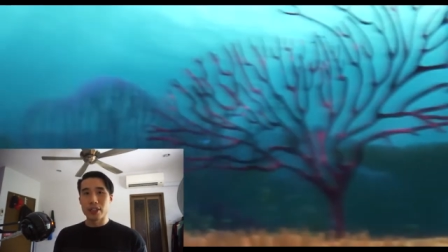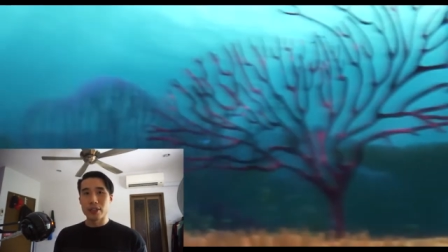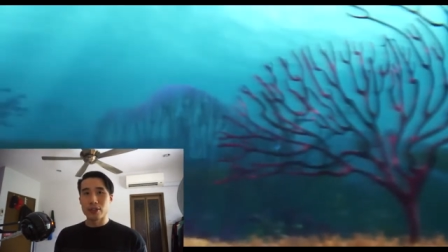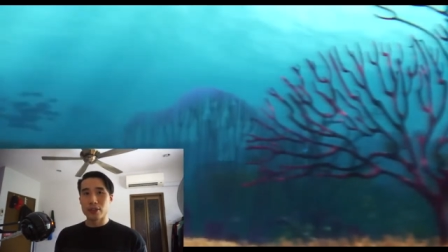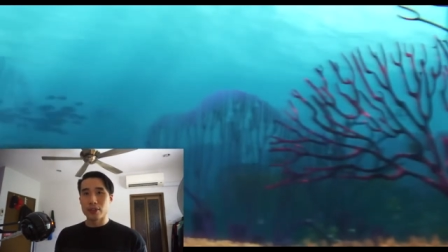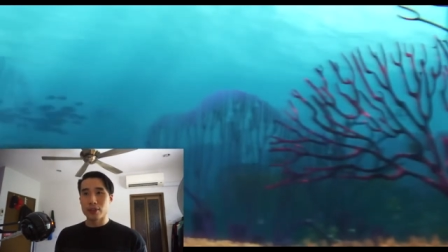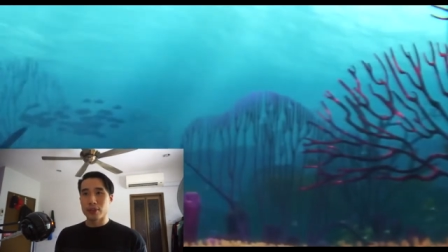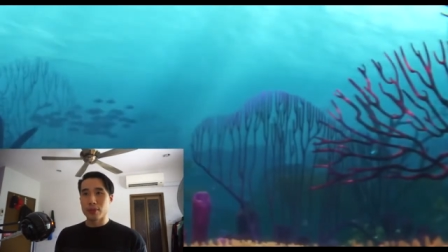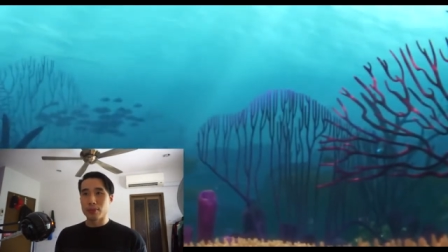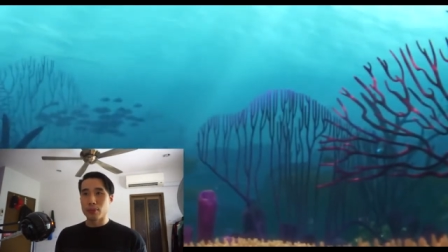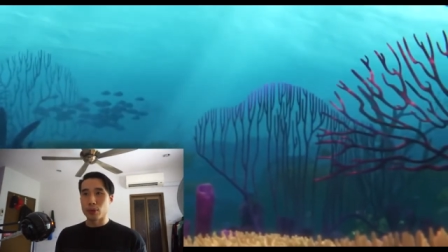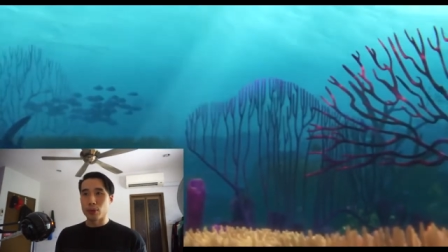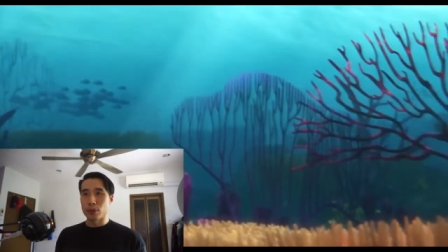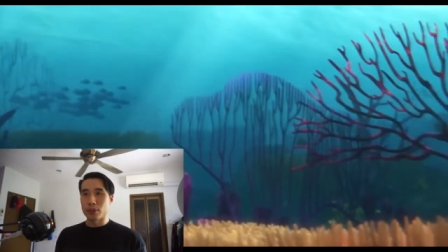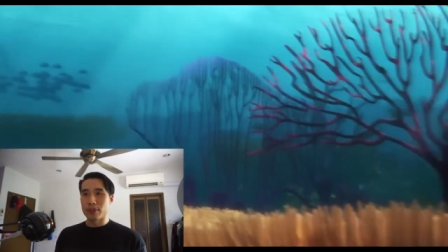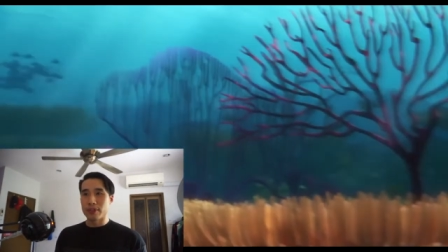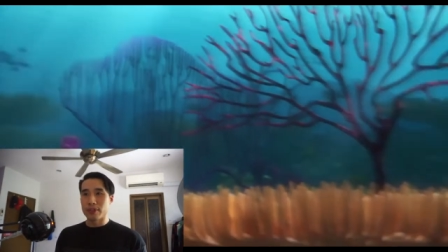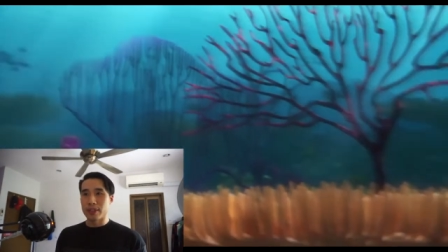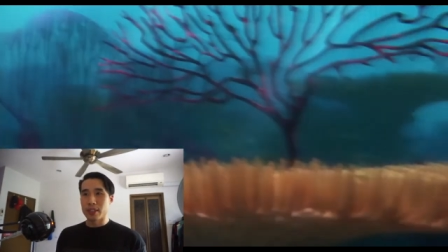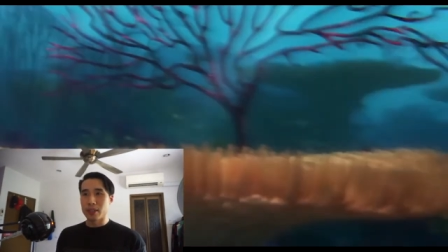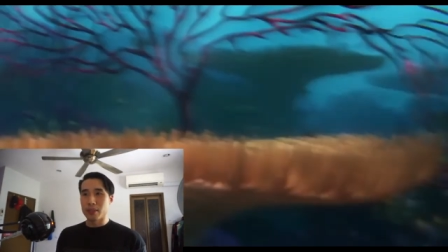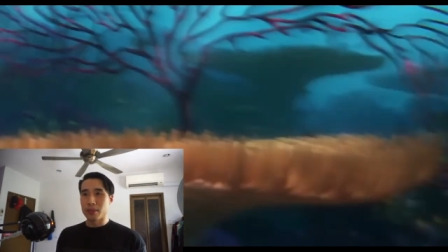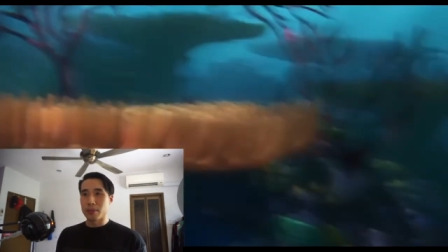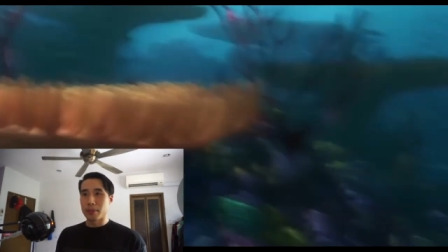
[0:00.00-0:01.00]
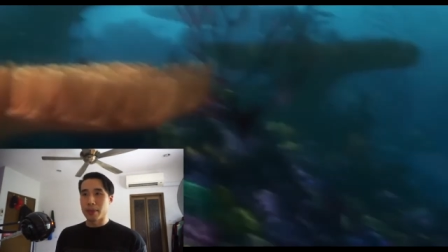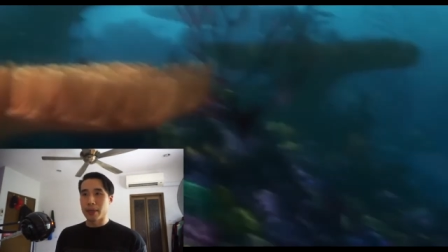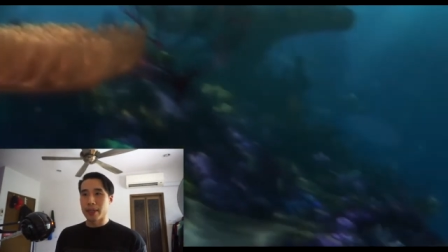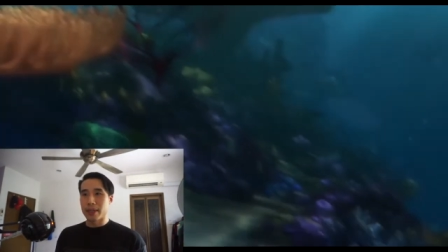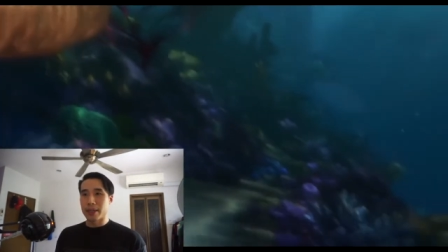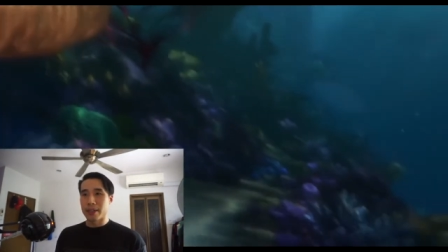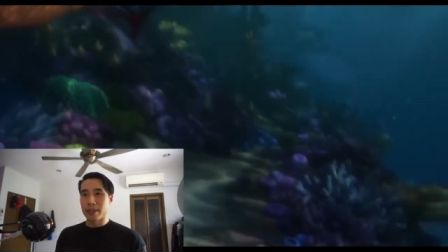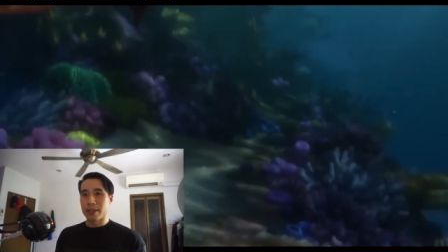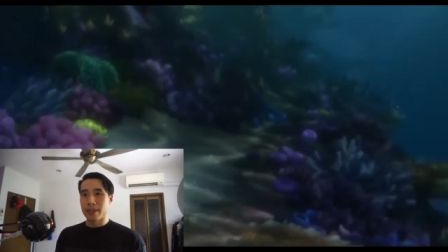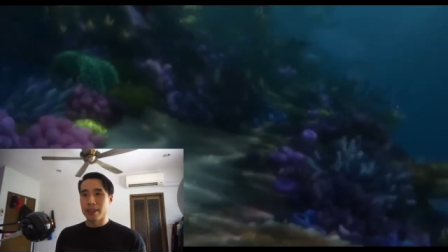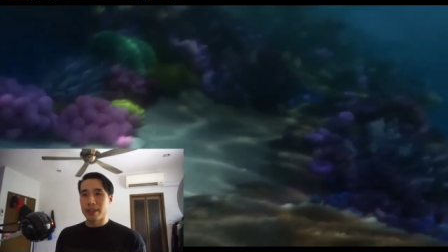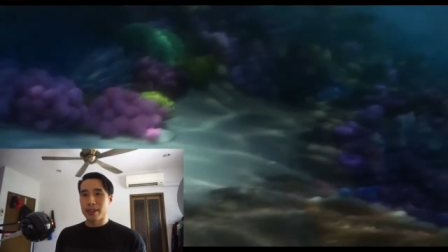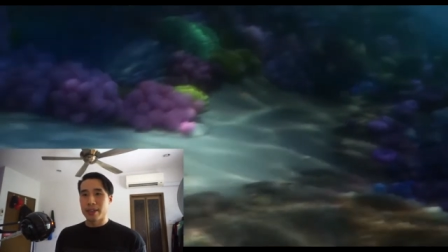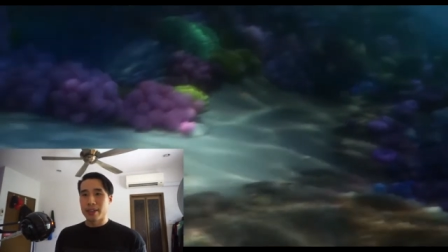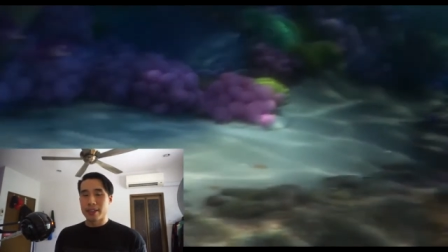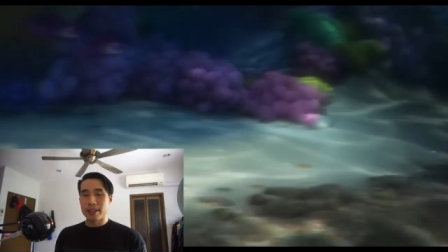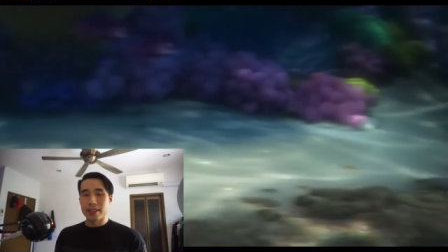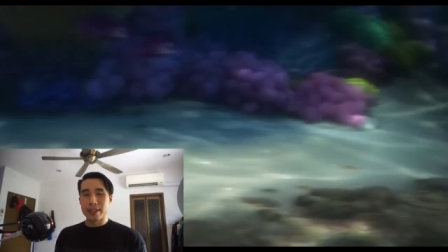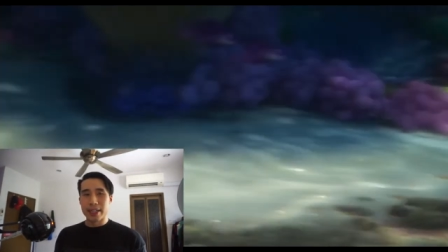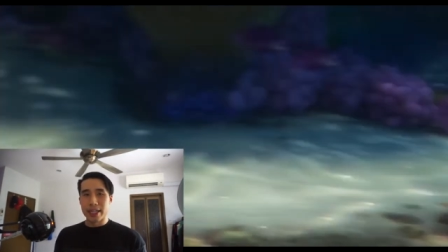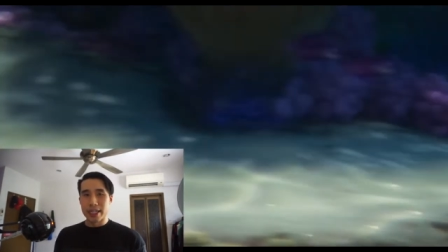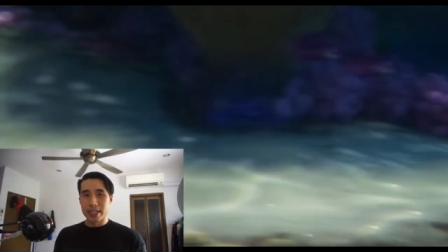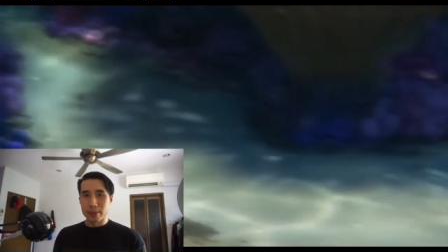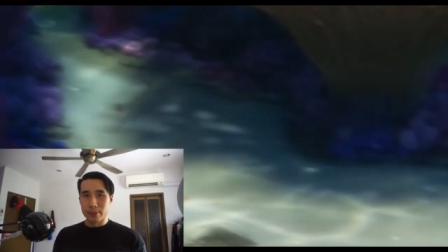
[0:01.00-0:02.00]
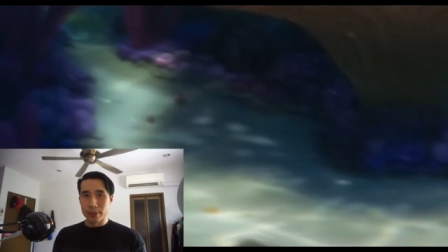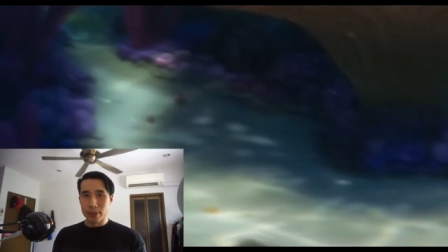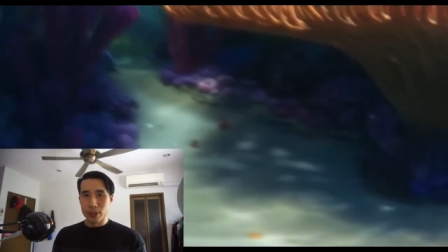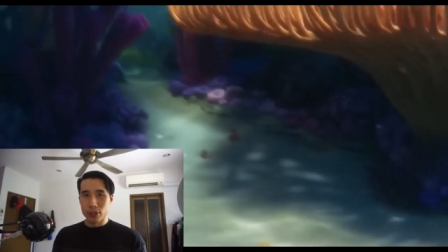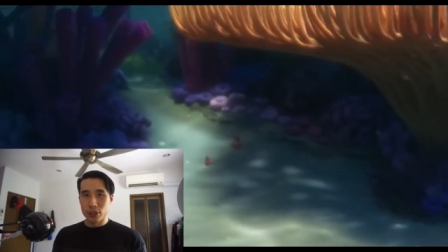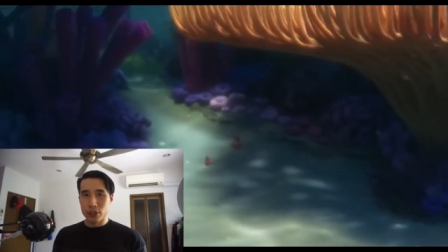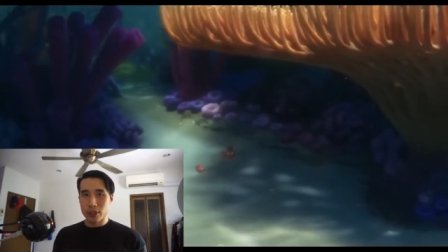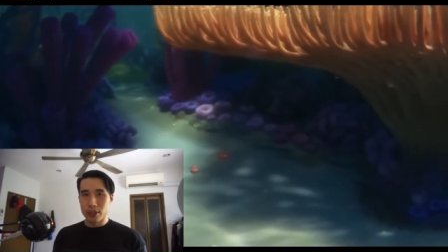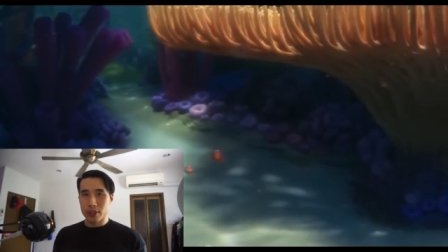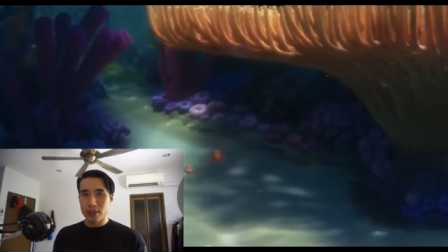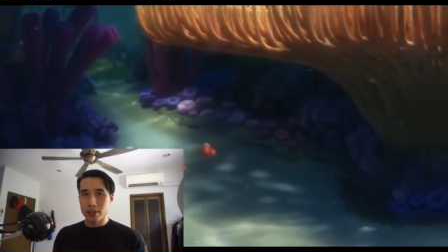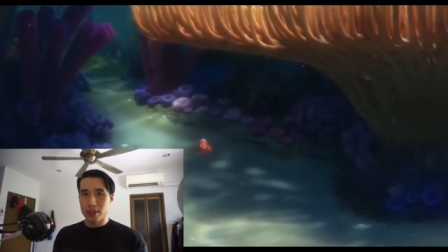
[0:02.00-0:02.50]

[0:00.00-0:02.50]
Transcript: I was motivated by their animation,